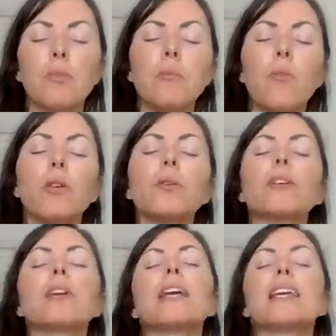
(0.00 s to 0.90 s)
the more
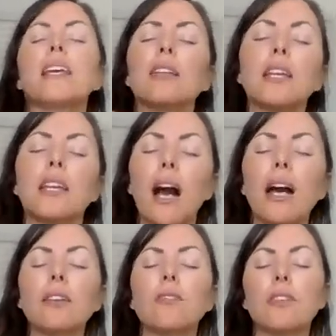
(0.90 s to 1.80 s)
we're healing
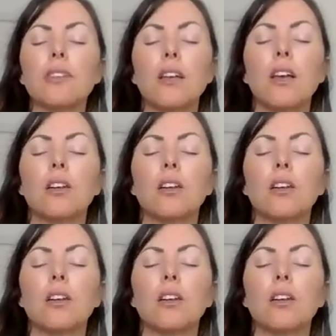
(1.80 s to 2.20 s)
kind of these